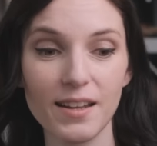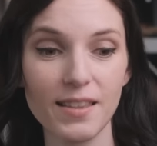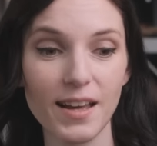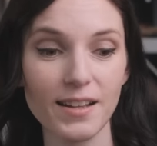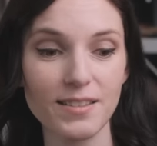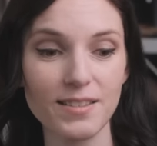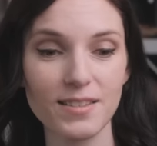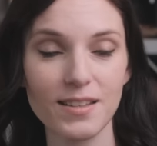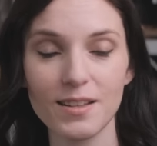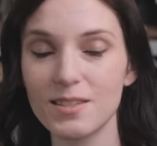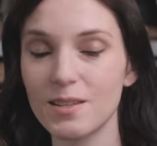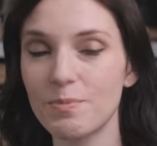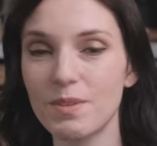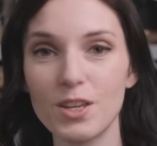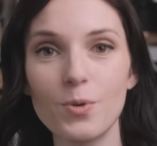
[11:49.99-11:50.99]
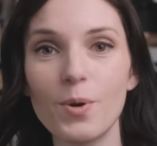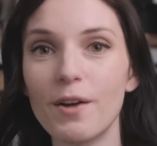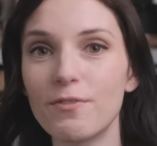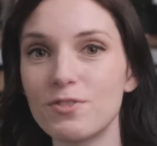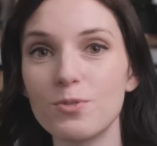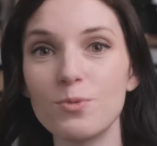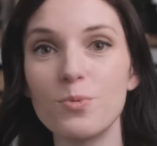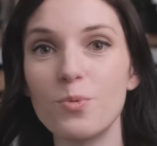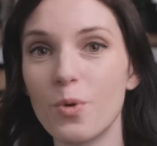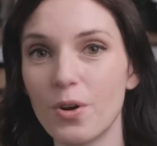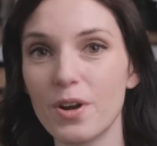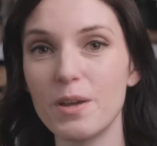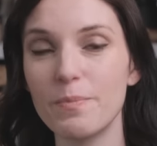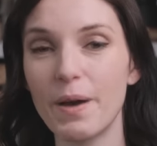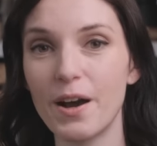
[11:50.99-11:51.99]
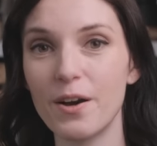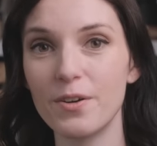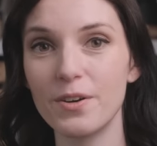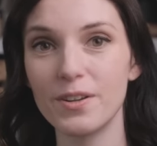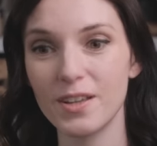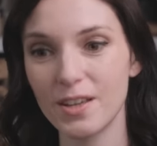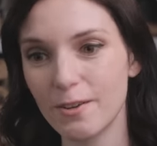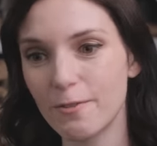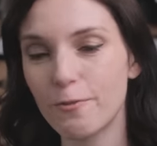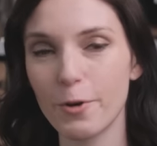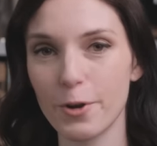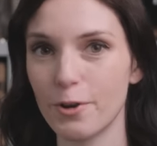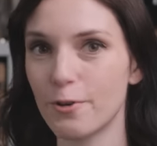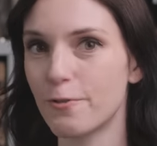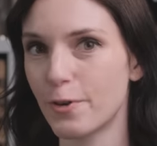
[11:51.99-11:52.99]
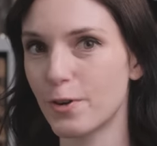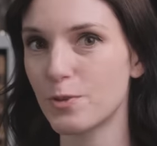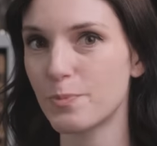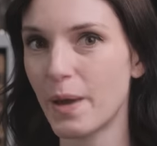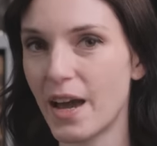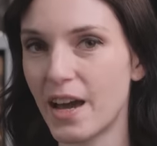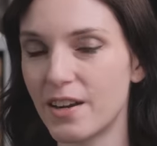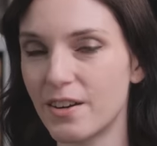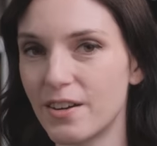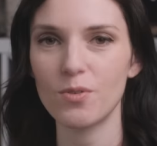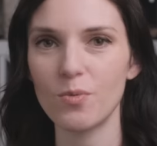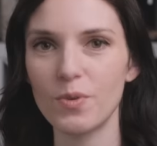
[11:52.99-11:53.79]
That's not something you have to worry about for your first pattern.